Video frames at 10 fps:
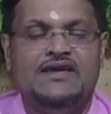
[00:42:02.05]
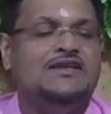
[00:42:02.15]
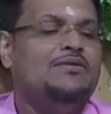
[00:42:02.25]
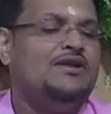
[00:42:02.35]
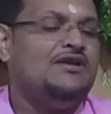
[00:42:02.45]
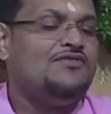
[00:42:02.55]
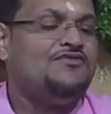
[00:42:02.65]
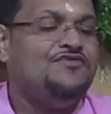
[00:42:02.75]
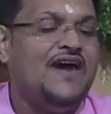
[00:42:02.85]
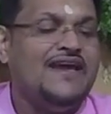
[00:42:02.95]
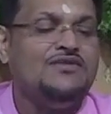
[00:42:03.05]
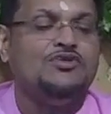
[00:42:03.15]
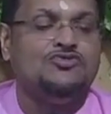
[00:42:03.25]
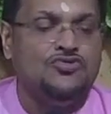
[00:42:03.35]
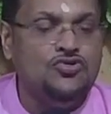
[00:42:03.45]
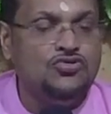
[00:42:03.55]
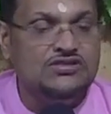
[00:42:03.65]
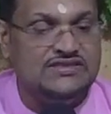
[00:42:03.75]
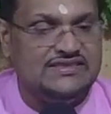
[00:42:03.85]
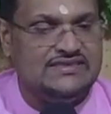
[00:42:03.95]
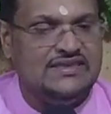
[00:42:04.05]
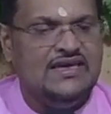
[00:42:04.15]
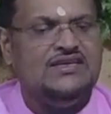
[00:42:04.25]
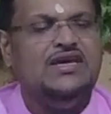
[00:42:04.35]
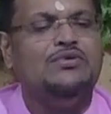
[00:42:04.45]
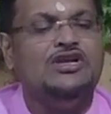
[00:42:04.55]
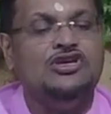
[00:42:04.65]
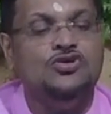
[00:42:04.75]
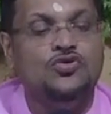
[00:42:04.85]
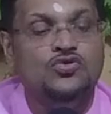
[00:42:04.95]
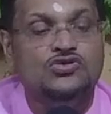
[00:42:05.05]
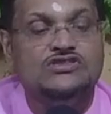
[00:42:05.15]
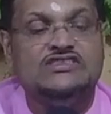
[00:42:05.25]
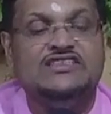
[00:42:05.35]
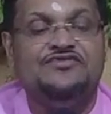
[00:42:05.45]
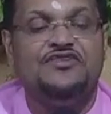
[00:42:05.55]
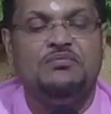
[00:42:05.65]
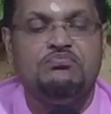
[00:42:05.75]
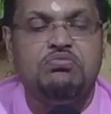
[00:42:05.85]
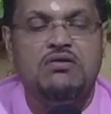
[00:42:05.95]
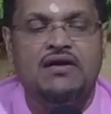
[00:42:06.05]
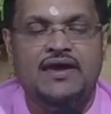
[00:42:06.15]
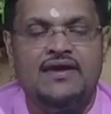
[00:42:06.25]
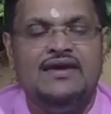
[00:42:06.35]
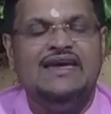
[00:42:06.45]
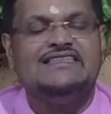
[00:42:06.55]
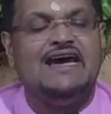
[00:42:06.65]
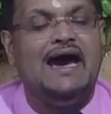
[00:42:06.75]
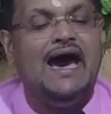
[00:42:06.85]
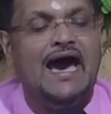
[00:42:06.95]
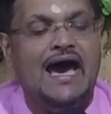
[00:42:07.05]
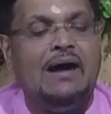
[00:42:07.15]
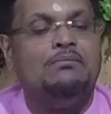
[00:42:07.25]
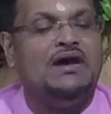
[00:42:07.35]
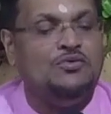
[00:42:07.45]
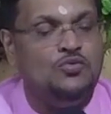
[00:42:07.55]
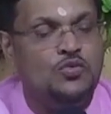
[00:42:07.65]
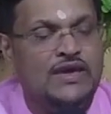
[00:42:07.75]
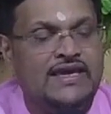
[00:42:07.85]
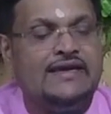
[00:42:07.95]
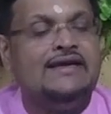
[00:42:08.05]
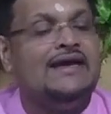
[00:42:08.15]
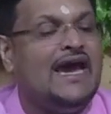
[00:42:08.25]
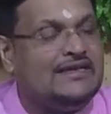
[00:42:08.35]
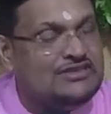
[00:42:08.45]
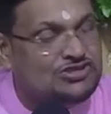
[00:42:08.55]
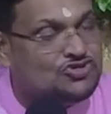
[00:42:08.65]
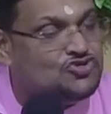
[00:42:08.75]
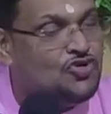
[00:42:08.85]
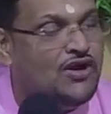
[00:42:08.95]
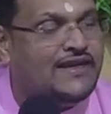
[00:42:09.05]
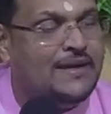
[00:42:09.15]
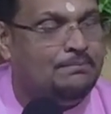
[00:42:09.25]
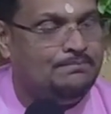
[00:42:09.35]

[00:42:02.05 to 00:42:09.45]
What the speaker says: They will not fight with rules. They will use different prayer to harm and weaken and destroy them.